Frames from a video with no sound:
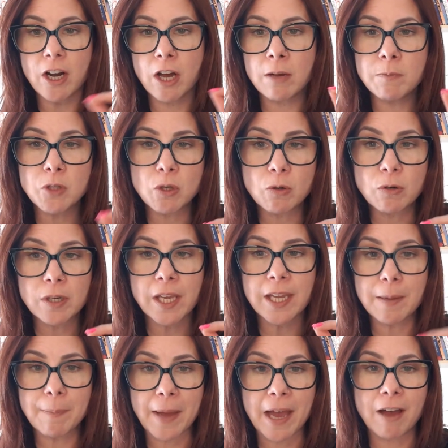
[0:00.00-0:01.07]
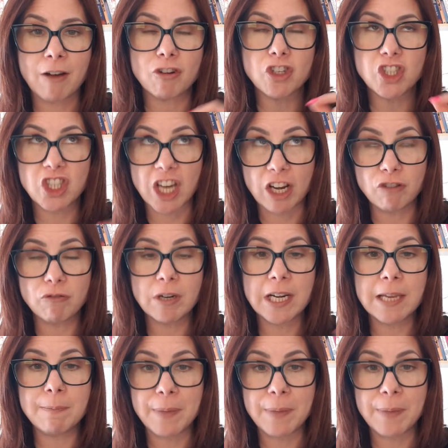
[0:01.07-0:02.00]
I'm talking about generally